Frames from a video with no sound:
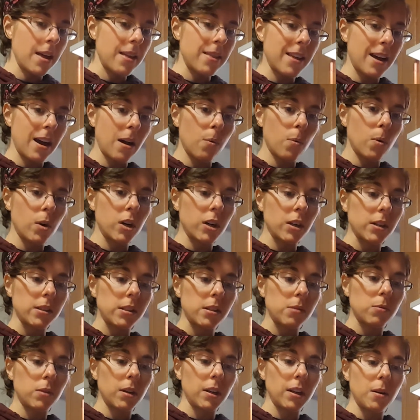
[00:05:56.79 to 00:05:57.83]
That
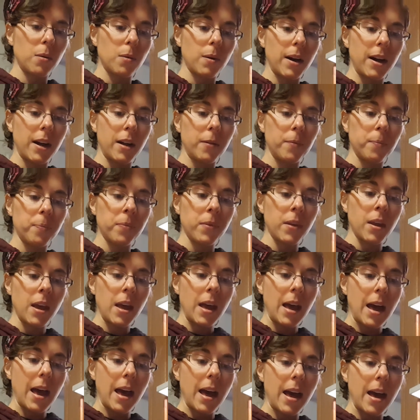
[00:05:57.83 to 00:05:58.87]
works really well.
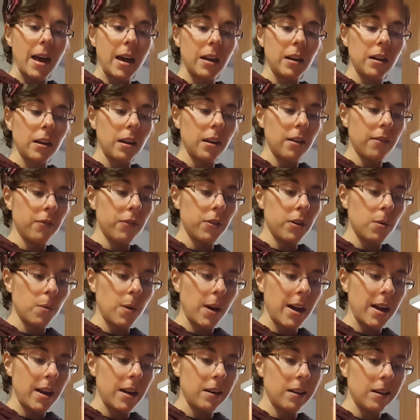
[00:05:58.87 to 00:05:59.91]
And if you
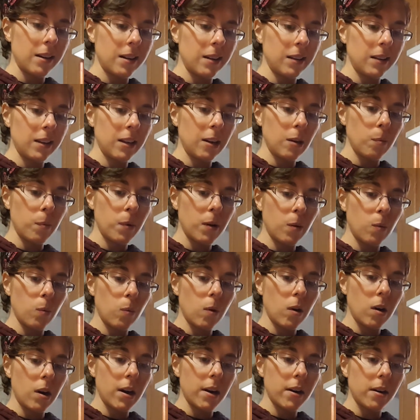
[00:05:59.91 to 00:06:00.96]
add a little bit of
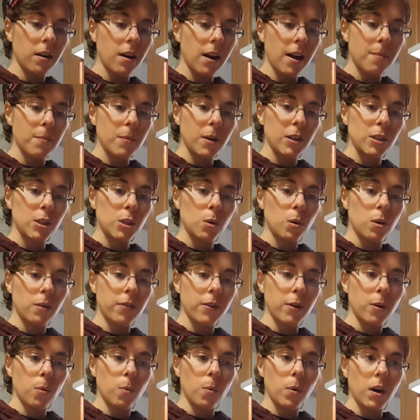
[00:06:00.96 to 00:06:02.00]
water, I'm not sure if
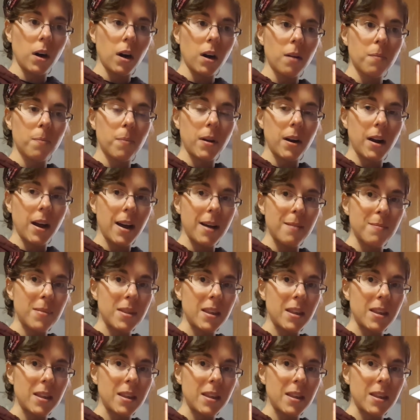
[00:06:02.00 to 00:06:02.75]
it'll work, but I'm